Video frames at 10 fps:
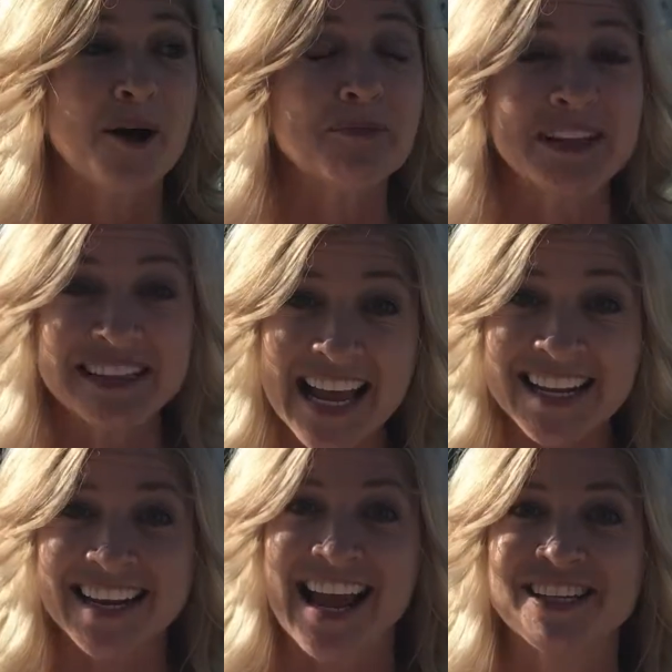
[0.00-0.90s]
Help the
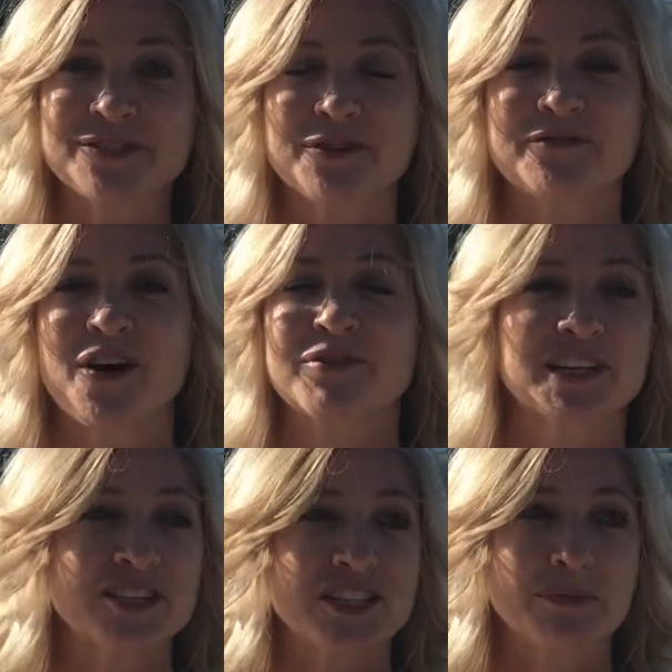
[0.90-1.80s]
lady to answer her phone
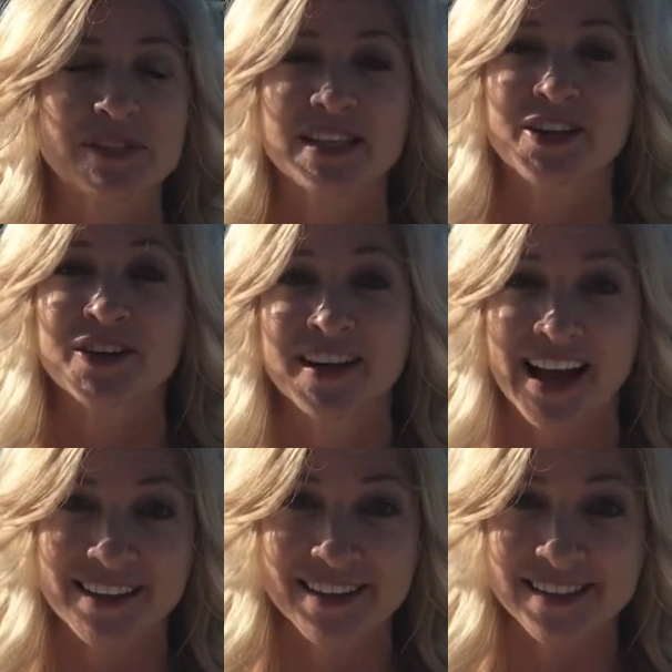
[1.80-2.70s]
because she was in the Cook
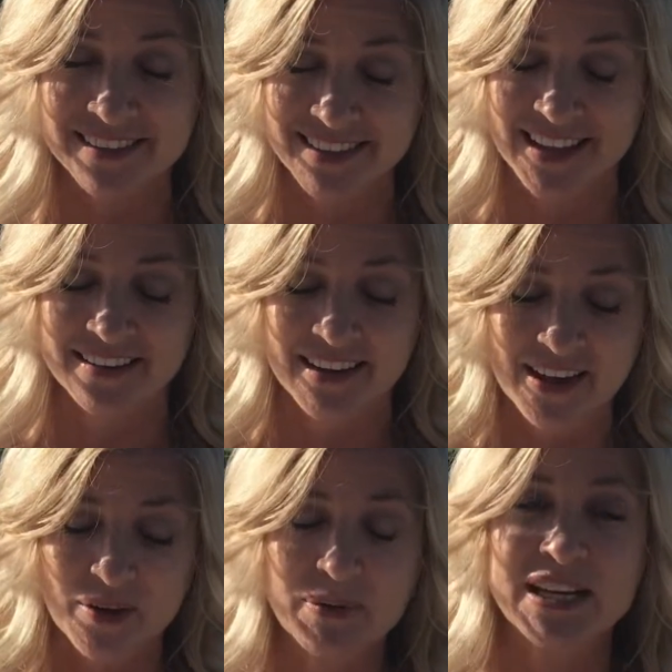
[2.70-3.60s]
Islands.
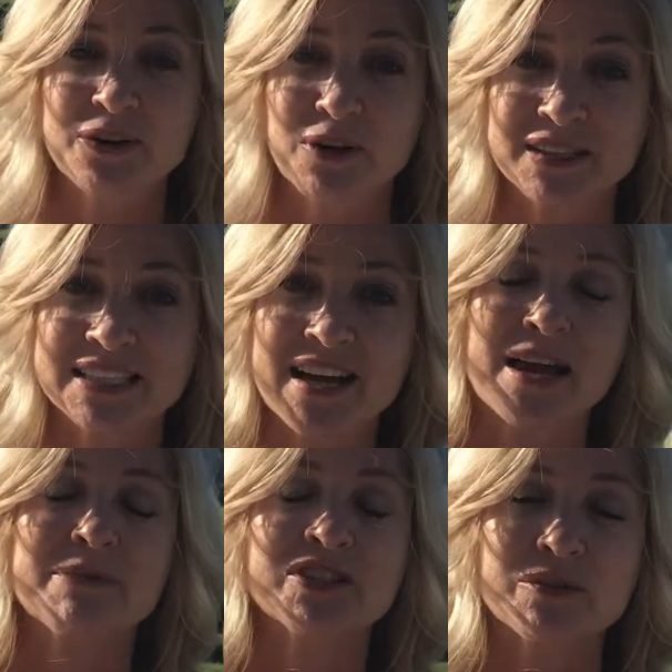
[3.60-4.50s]
We didn't know at the
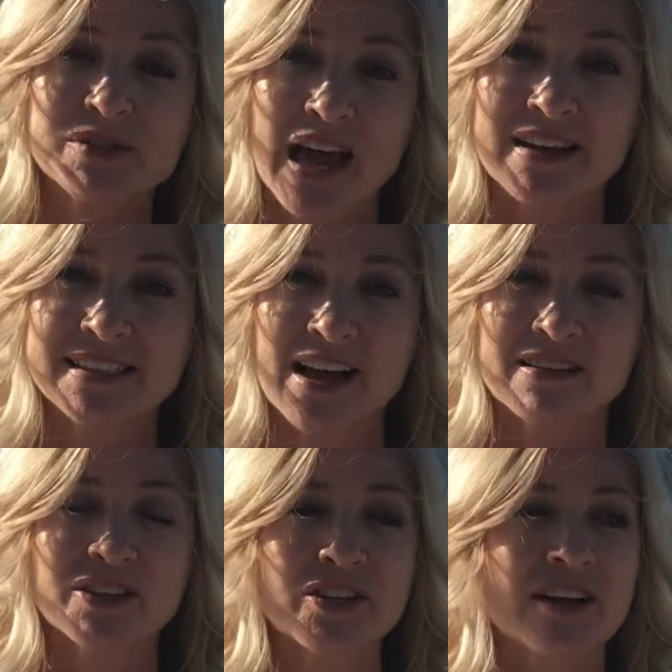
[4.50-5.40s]
time, but she was out of town
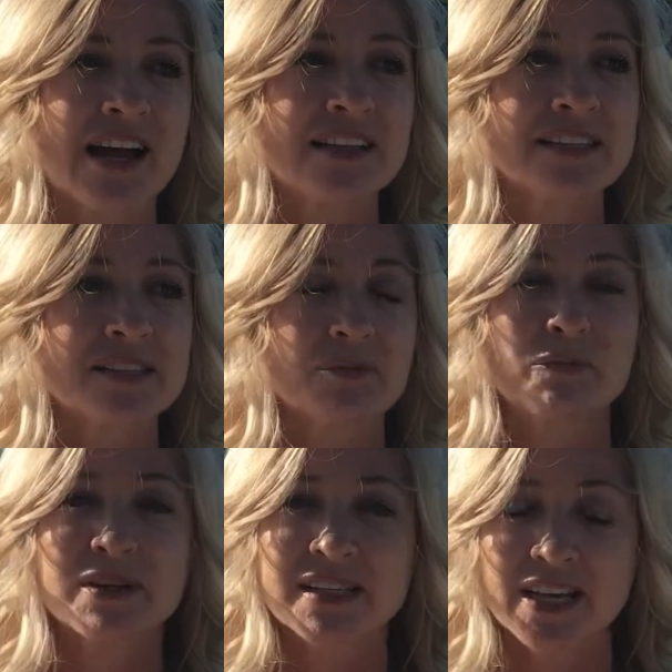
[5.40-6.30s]
in the Cook Islands and
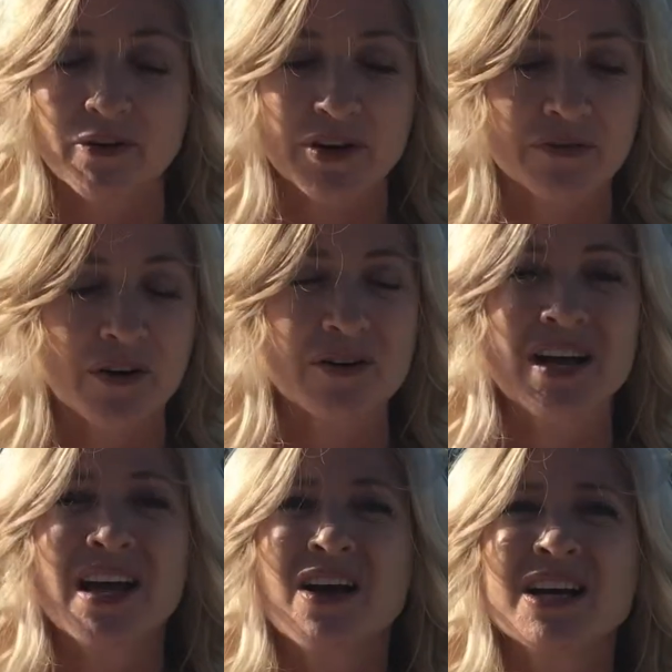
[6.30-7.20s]
wasn't hearing her phone.
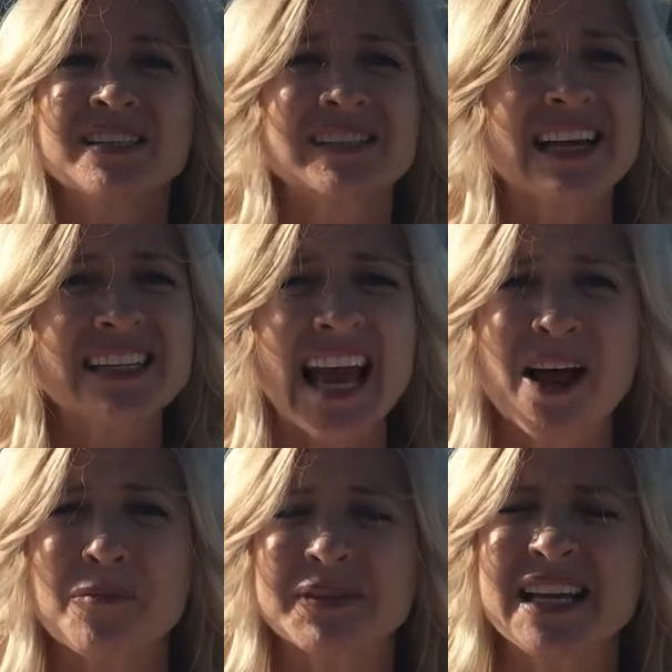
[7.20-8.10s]
Send
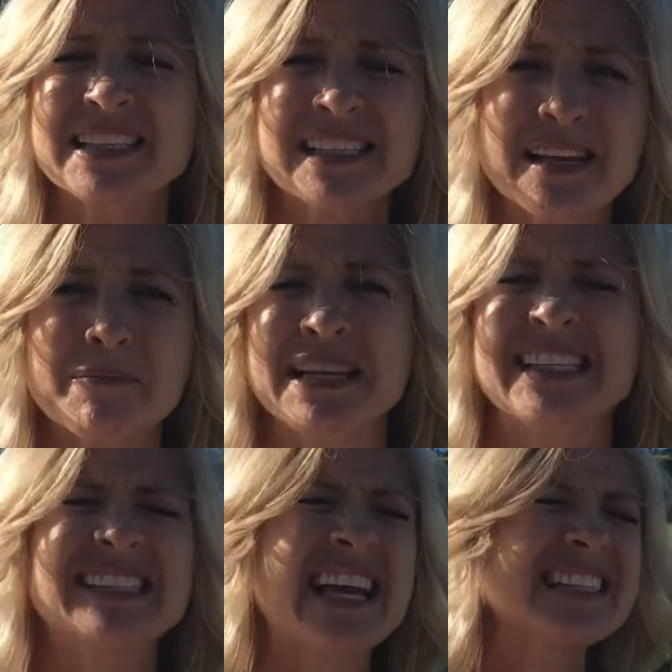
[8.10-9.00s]
help, send somebody,
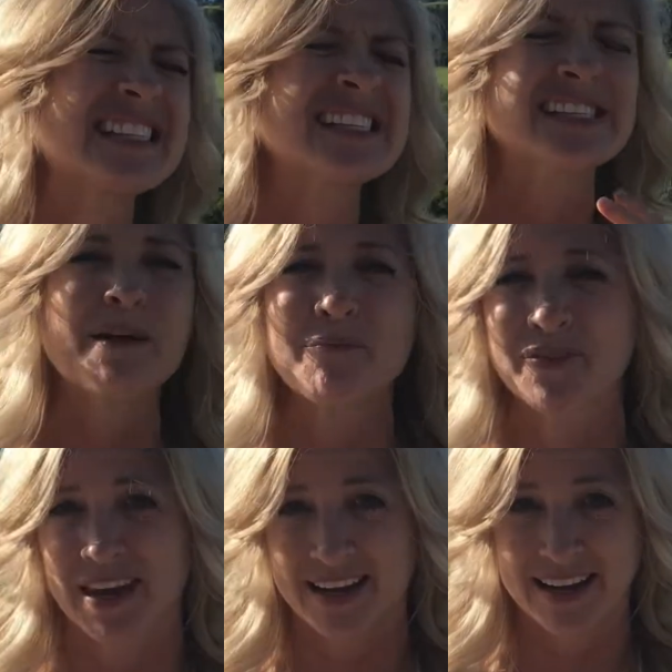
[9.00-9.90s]
send
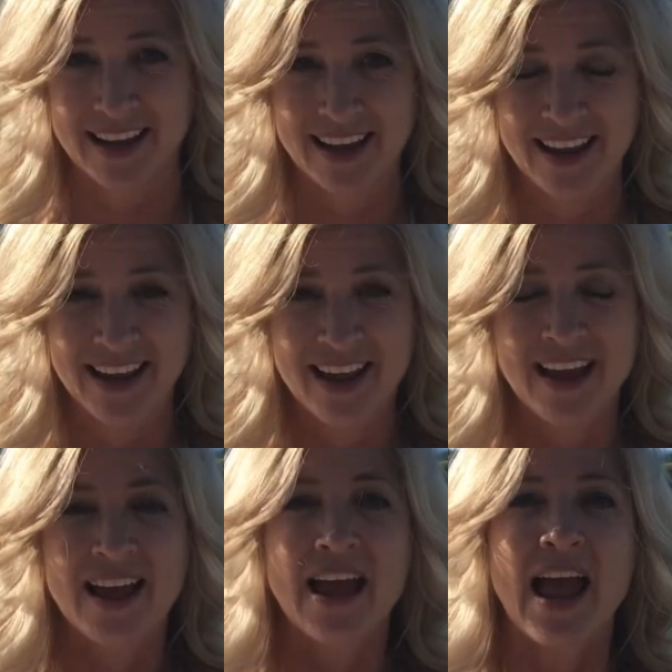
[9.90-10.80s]
something.
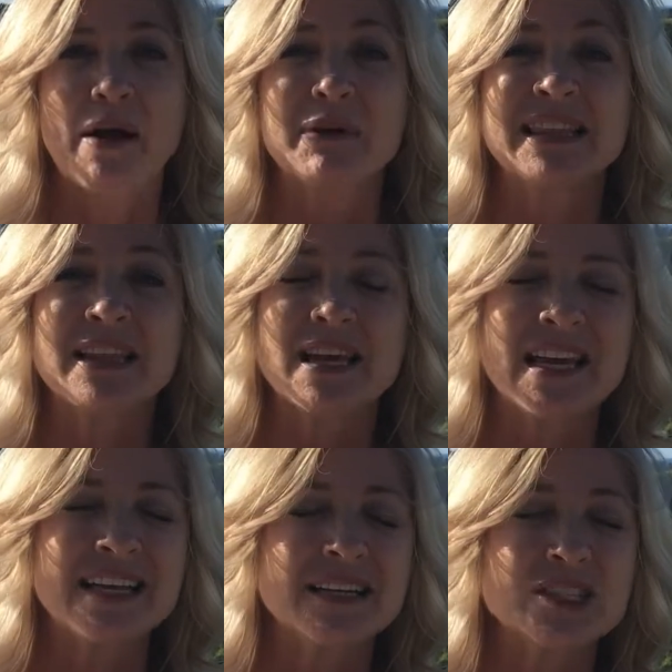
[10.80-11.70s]
And
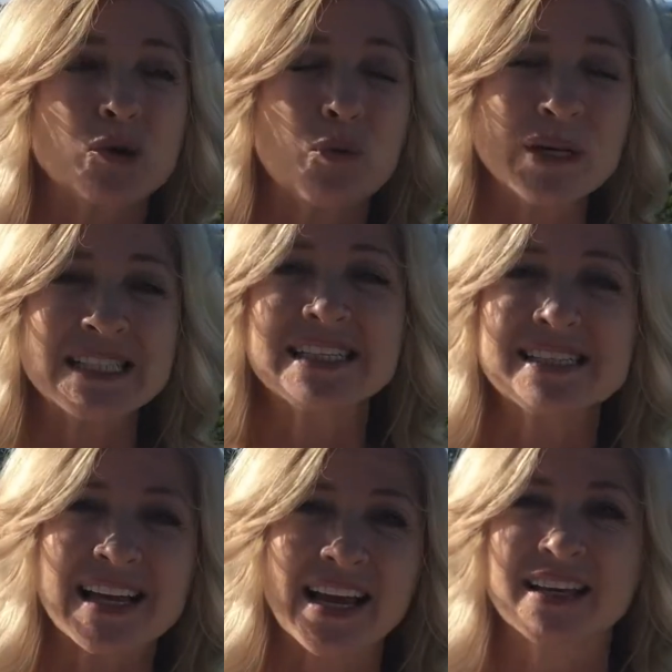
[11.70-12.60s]
within 20
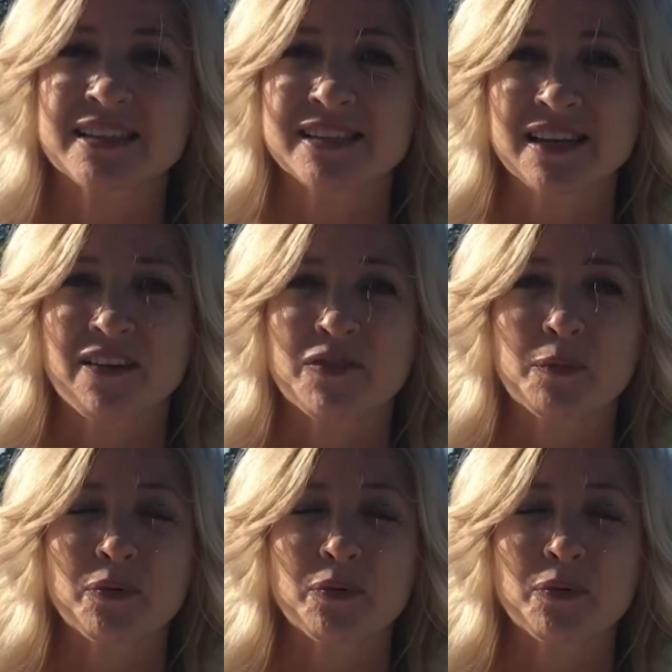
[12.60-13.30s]
seconds of the